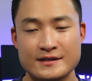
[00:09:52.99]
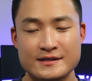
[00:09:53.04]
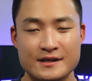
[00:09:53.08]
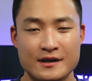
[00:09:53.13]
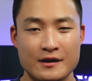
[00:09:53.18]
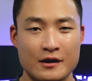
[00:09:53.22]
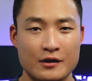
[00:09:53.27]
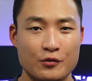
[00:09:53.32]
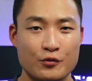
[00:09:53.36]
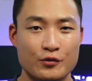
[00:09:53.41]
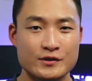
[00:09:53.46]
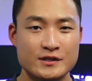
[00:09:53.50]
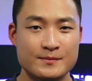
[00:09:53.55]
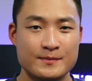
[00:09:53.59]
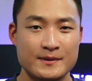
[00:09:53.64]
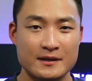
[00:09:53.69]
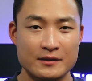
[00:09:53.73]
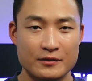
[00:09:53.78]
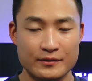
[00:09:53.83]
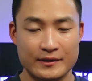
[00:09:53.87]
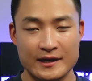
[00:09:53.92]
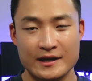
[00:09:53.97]
are going to be in
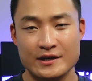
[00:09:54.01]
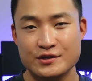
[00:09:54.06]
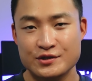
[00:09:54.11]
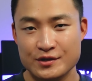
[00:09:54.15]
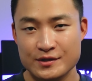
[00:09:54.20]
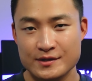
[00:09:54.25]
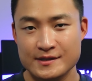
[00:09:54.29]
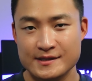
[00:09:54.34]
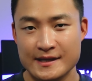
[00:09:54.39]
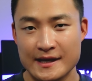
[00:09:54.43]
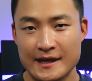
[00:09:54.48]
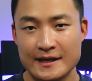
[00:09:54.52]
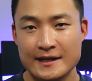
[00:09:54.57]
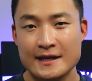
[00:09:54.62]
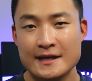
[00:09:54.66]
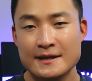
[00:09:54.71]
locations that